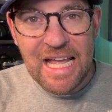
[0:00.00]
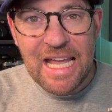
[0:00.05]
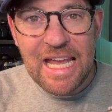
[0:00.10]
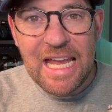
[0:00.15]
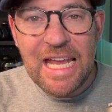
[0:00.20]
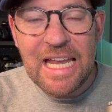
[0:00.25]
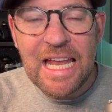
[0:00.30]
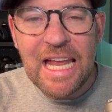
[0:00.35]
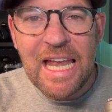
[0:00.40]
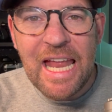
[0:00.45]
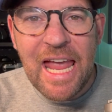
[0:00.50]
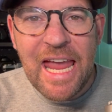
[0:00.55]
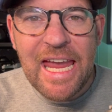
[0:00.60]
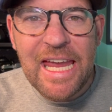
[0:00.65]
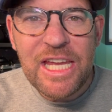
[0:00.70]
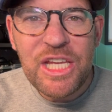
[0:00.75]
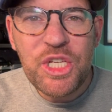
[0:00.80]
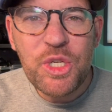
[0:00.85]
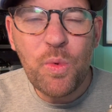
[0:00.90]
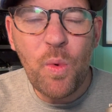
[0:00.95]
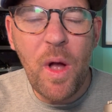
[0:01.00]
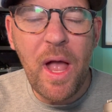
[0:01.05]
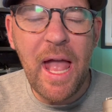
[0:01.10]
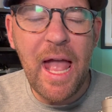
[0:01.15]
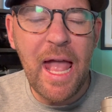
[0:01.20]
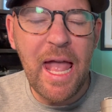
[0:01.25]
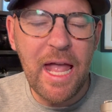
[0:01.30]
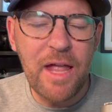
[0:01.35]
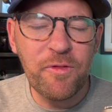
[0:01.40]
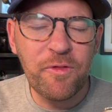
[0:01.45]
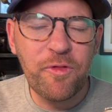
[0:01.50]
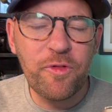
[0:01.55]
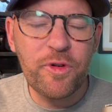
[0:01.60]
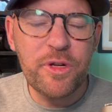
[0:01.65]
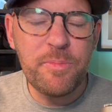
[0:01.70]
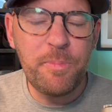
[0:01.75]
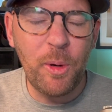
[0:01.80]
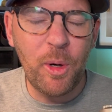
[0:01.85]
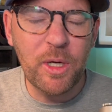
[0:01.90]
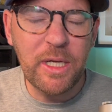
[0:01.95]
In an age where
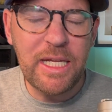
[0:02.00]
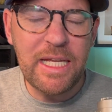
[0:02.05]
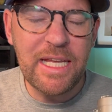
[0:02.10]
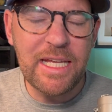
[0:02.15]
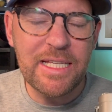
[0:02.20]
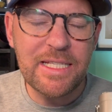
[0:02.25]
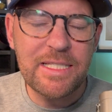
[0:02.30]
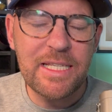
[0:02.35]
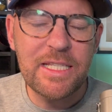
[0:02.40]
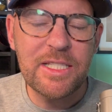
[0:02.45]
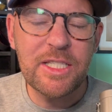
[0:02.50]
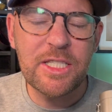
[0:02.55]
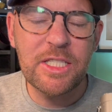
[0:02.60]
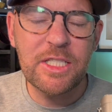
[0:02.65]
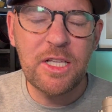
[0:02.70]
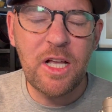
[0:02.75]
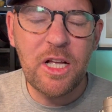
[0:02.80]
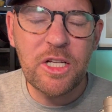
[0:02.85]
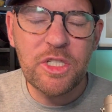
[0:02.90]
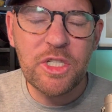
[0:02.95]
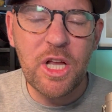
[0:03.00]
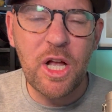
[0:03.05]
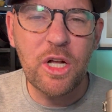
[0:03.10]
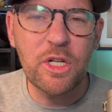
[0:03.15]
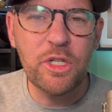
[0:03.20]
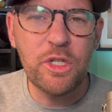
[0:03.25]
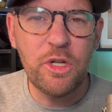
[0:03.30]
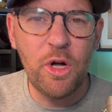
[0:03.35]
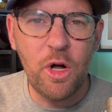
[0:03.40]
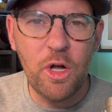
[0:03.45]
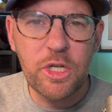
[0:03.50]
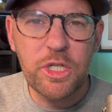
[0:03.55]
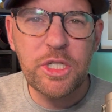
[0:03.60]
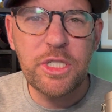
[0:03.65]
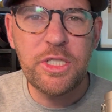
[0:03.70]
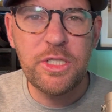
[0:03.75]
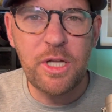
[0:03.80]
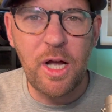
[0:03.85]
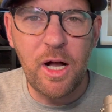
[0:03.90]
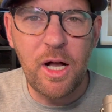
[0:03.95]
everybody is in such a
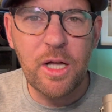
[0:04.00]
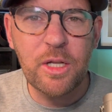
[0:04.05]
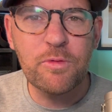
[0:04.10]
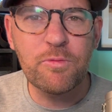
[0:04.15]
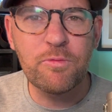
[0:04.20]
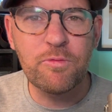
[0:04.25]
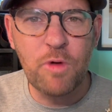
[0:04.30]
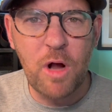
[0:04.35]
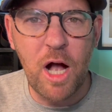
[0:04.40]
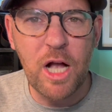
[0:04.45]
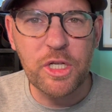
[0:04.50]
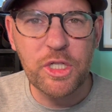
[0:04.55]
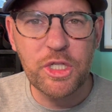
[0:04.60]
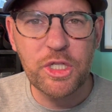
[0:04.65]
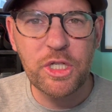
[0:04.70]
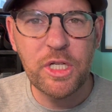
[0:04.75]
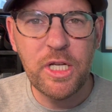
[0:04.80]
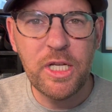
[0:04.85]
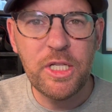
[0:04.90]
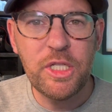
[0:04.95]
gosh darn rush,